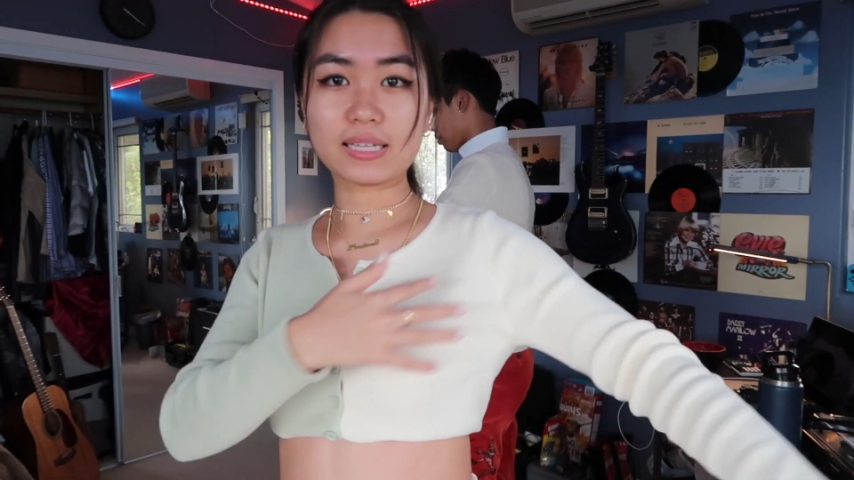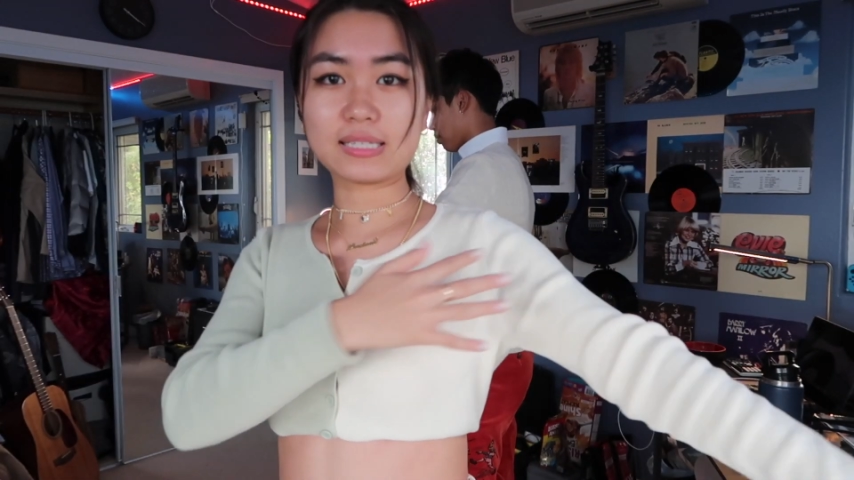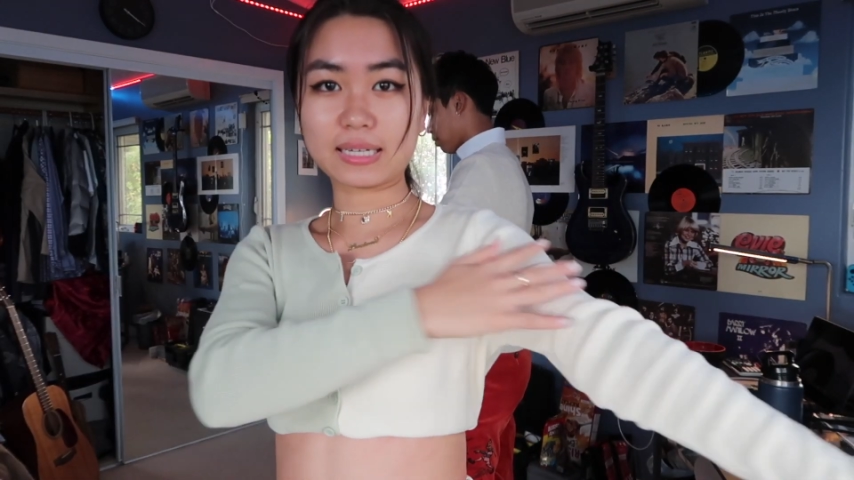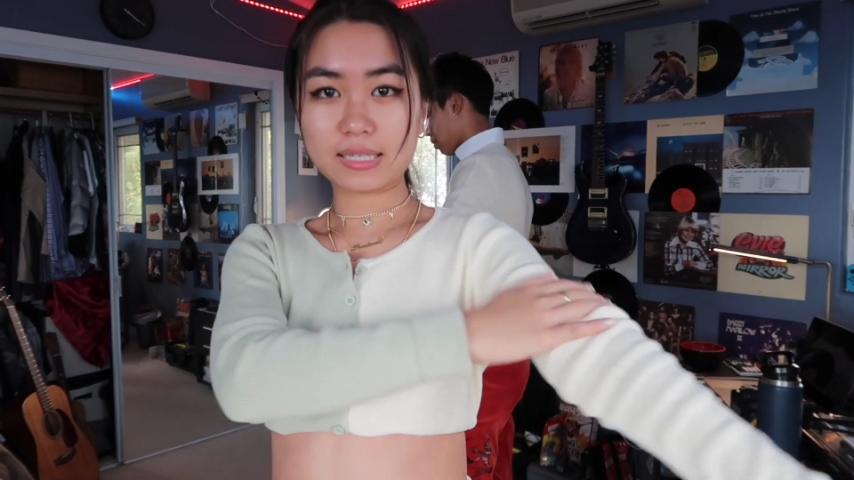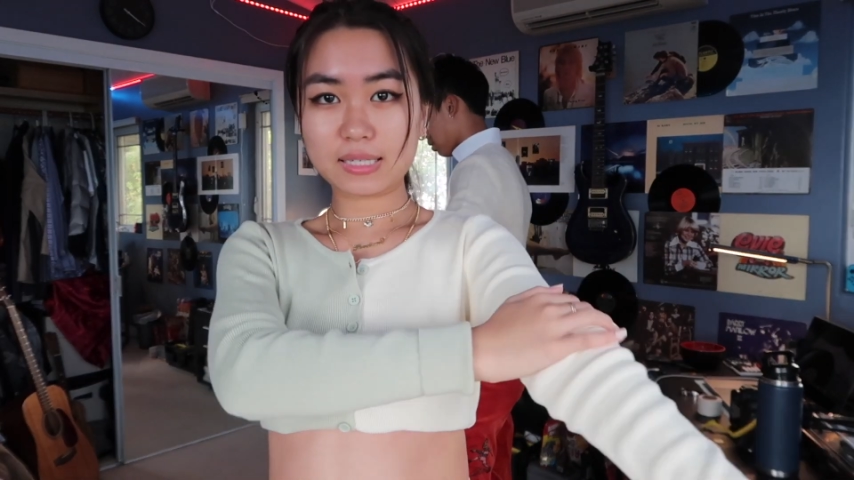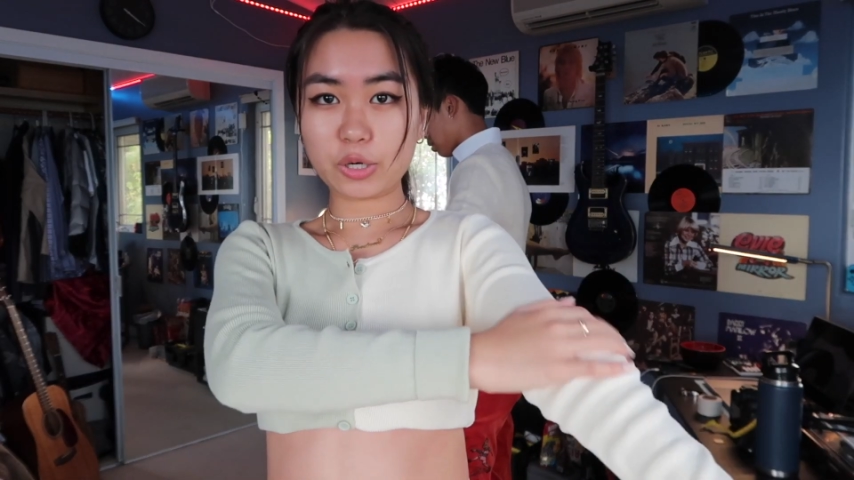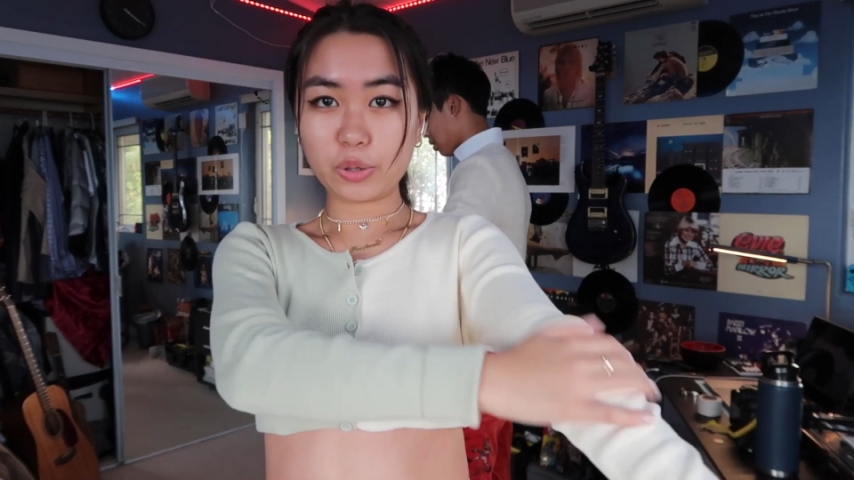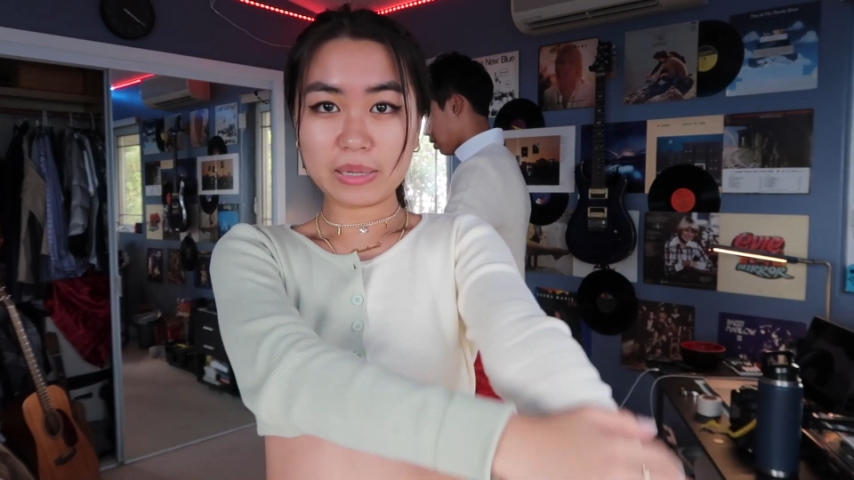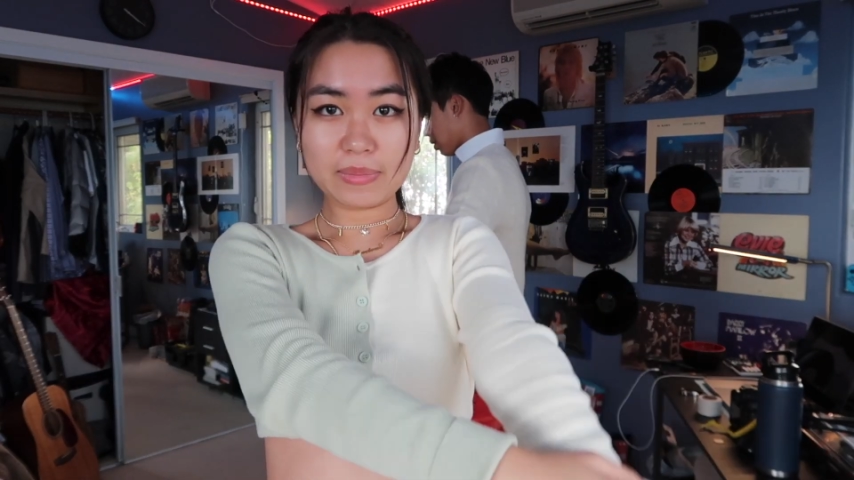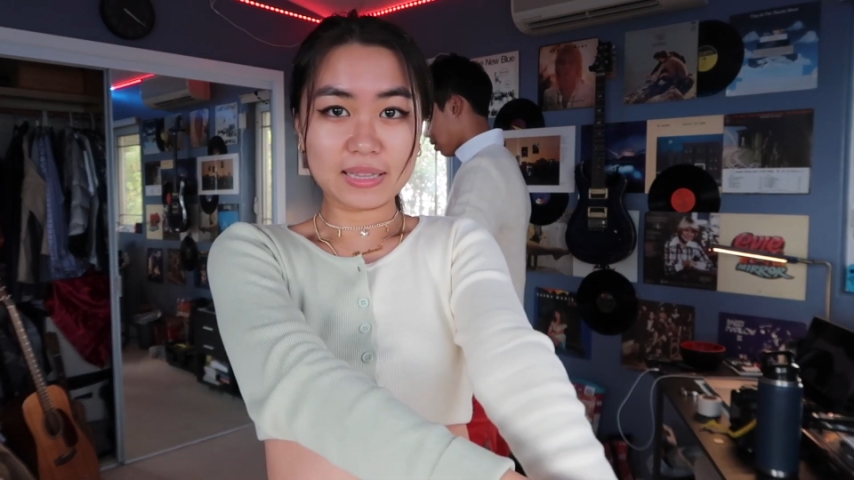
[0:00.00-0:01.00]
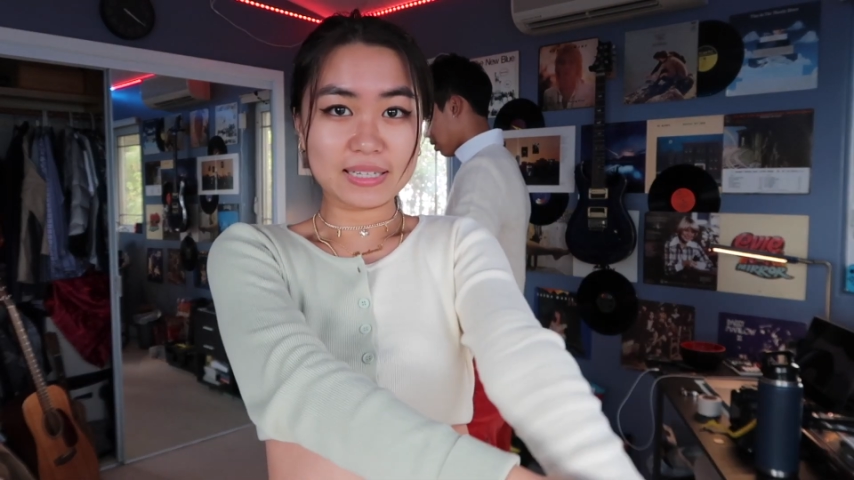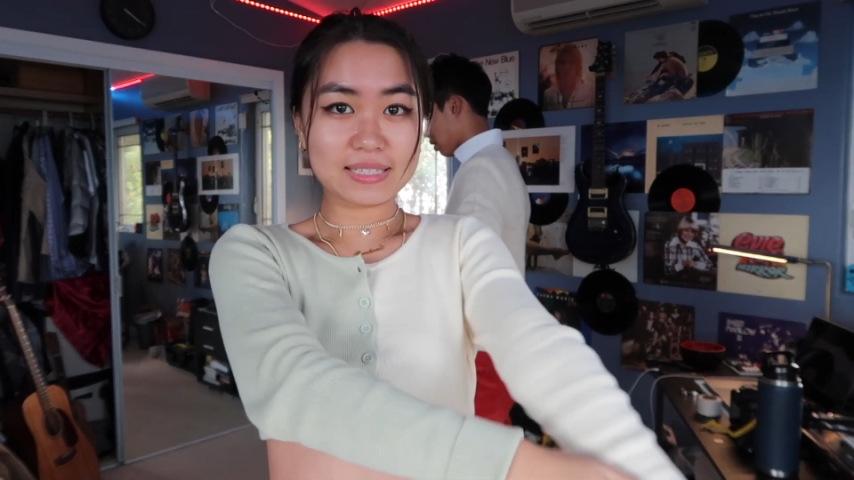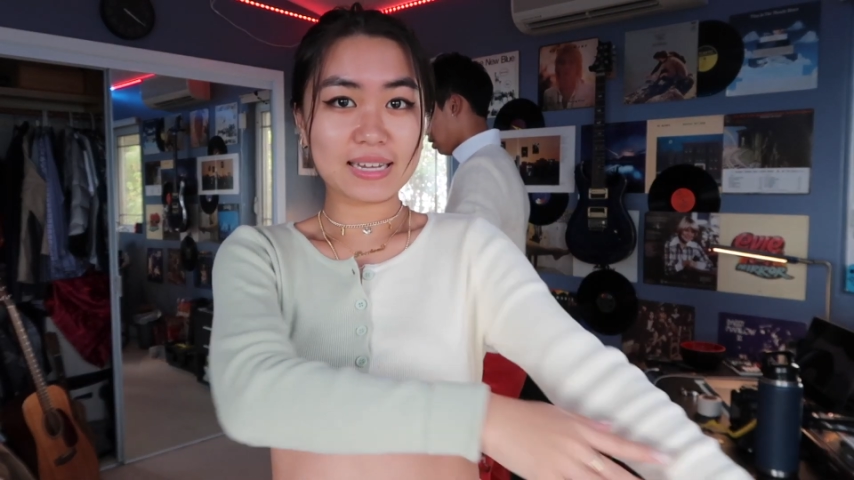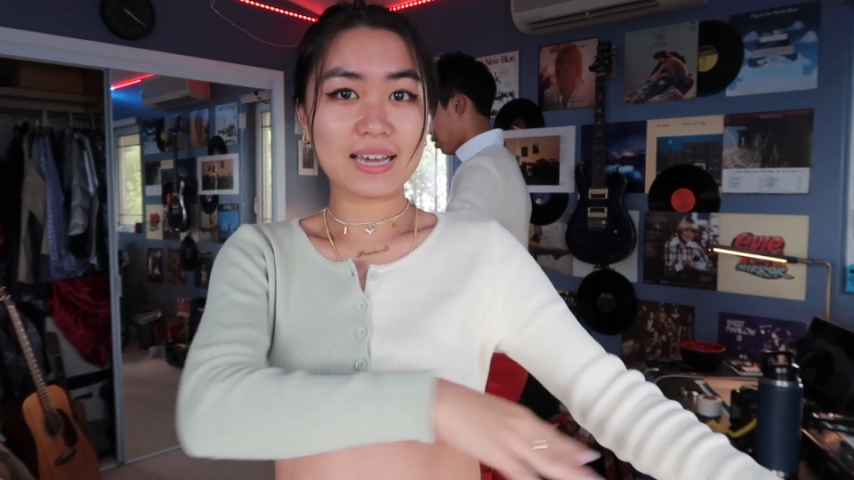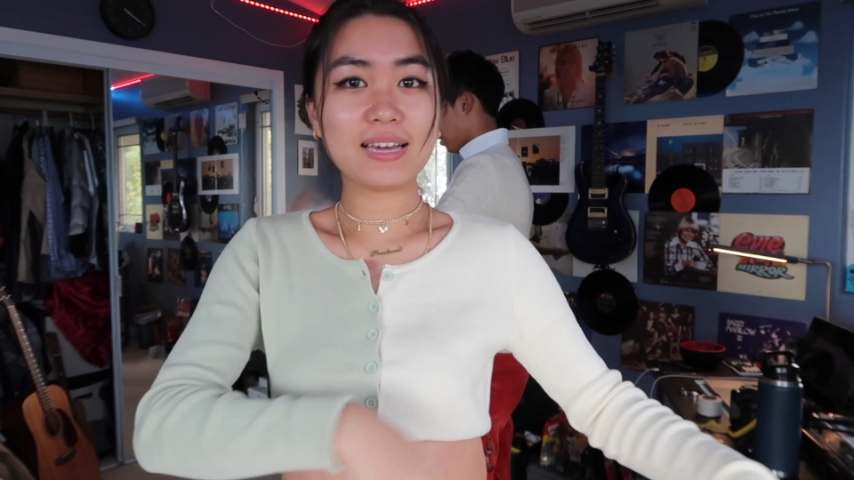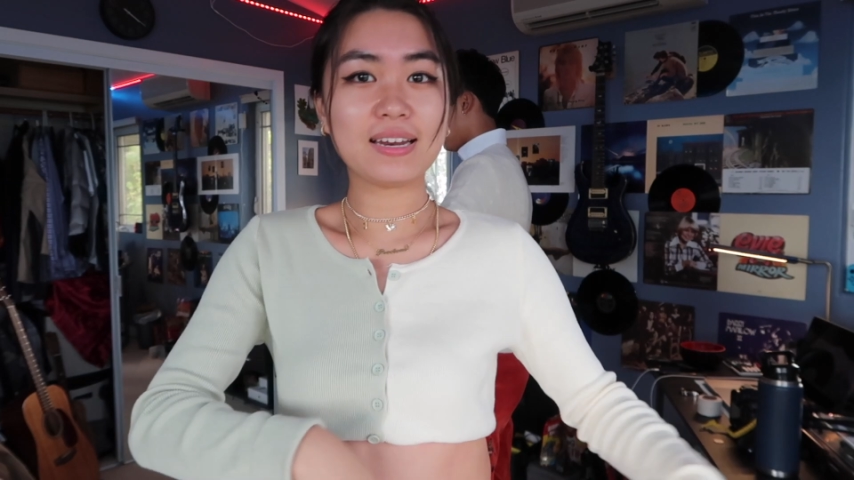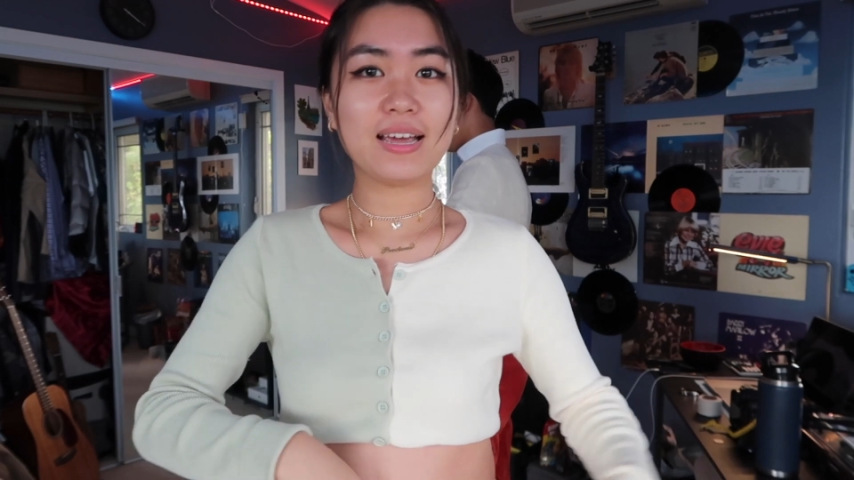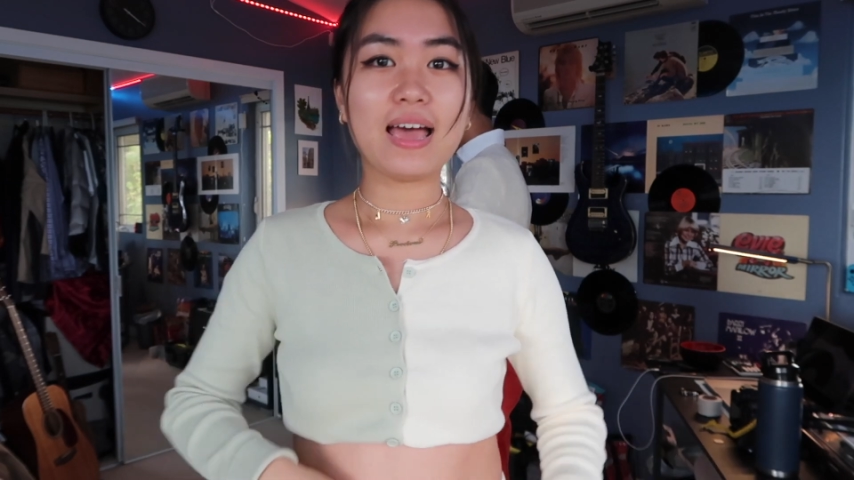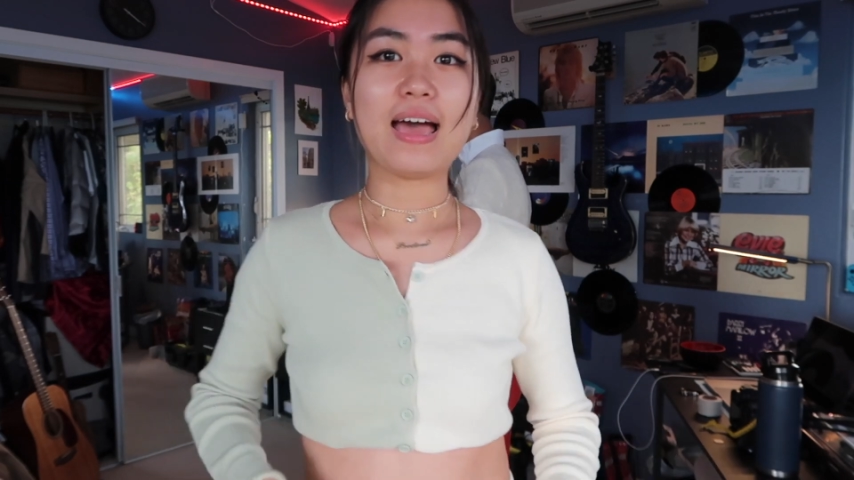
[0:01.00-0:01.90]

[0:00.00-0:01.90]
It's like cream on this side,